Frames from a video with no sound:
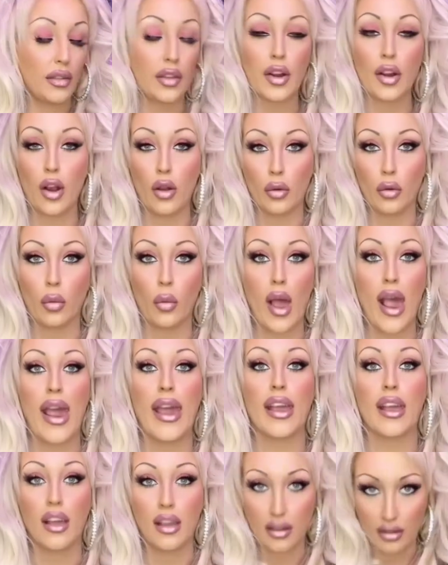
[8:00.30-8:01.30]
their own
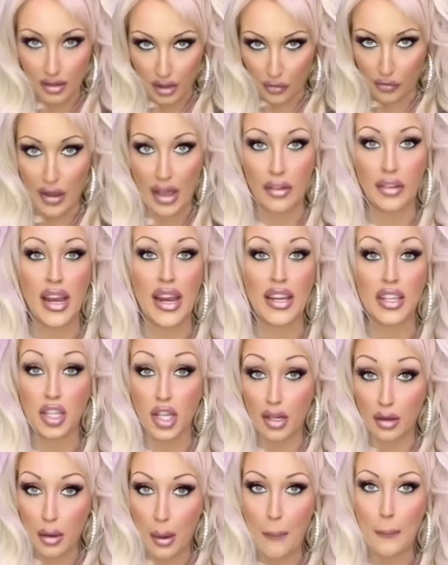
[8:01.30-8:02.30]
way. The
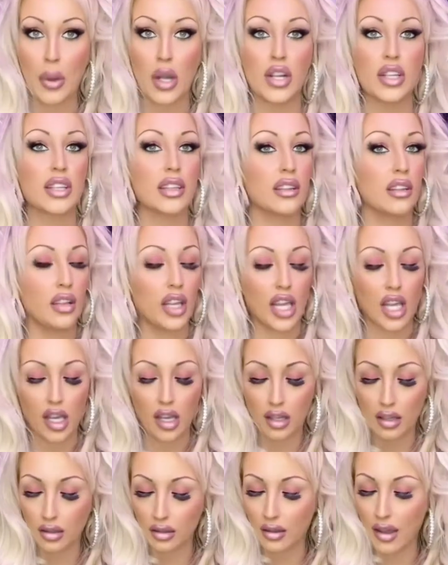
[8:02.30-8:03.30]
foundation,
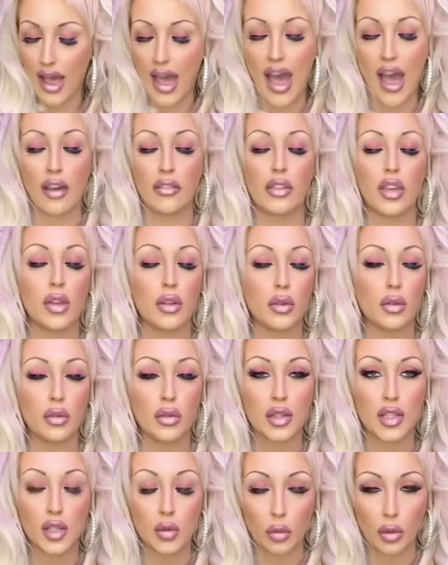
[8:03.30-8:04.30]
personally, have
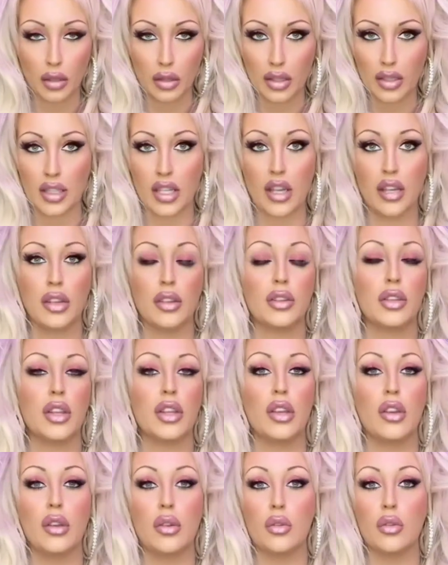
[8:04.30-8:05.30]
used, will continue to
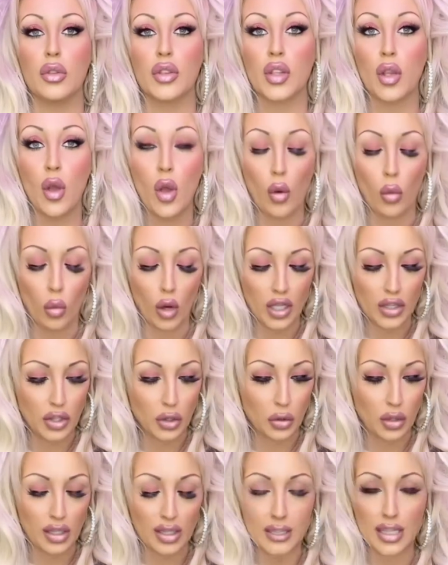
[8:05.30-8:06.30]
use, want to
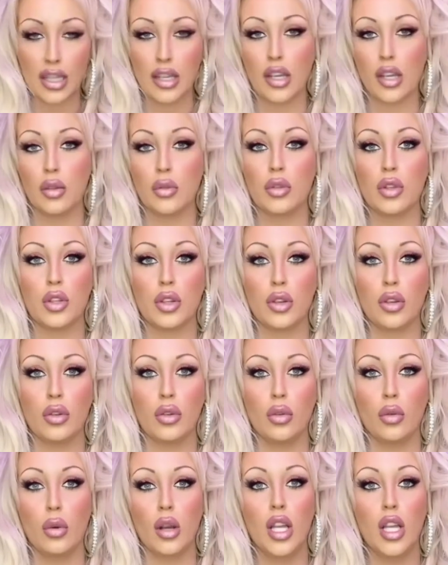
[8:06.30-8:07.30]
continue
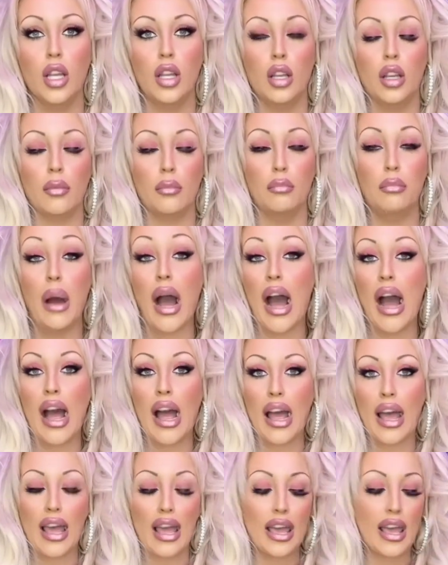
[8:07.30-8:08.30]
to
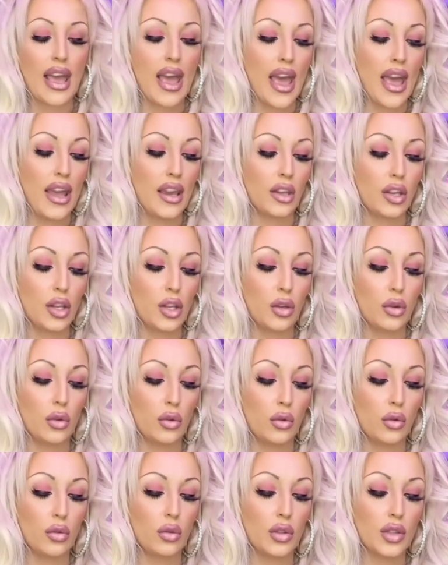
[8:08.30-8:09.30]
buy and
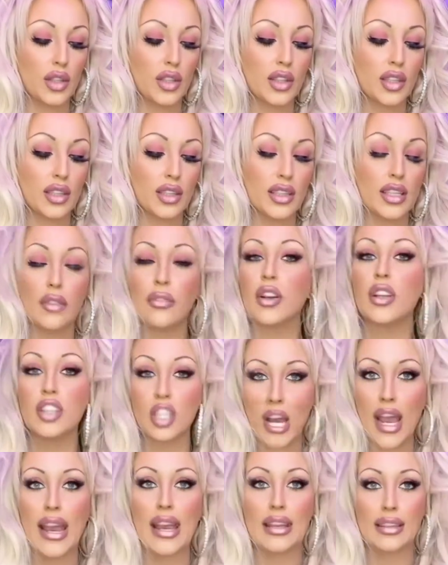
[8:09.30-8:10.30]
use different
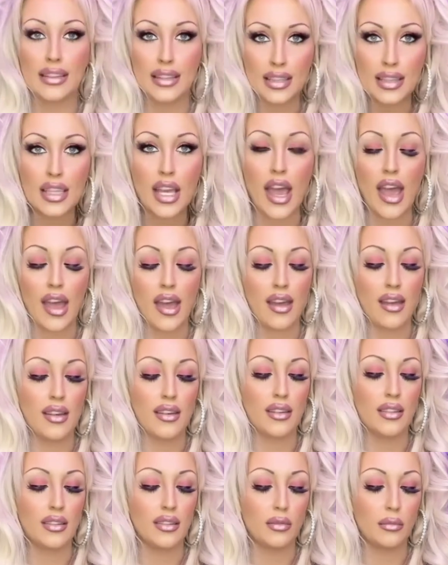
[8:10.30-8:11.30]
shades
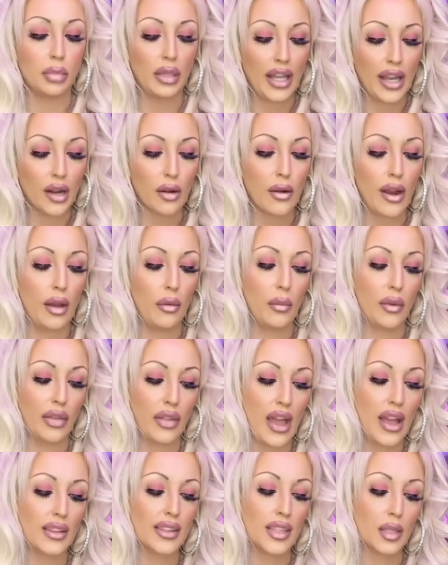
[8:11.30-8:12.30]
and play around with
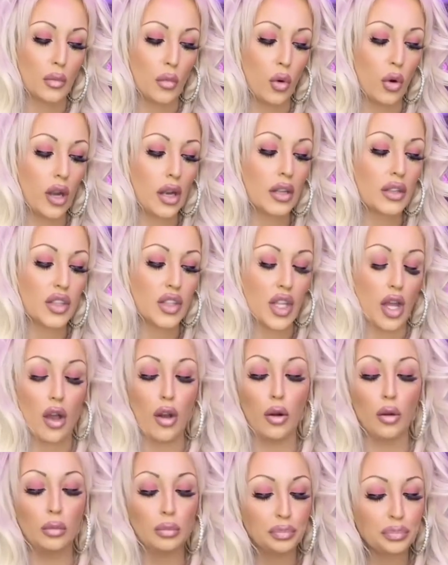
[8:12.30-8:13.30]
that some more.
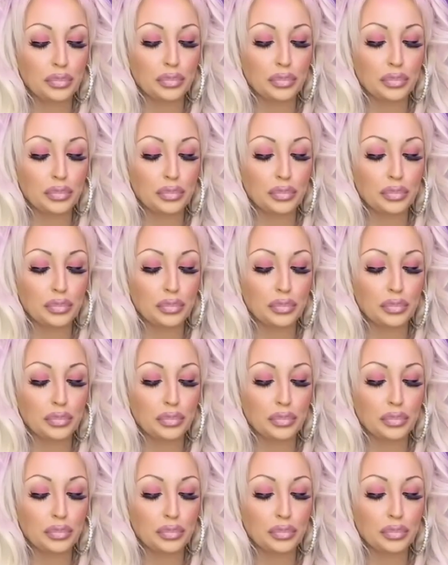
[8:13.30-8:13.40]
So